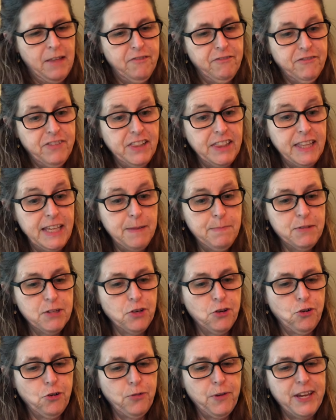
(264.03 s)
Phillipe's
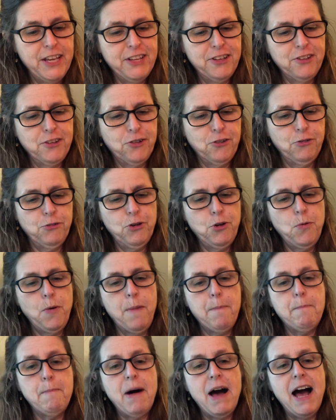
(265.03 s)
grin grew a
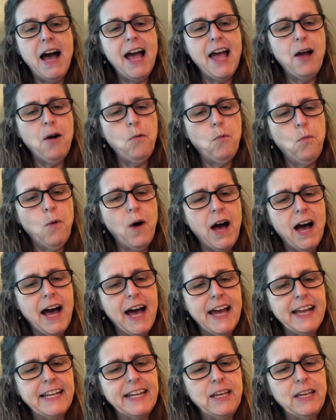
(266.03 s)
mile wide.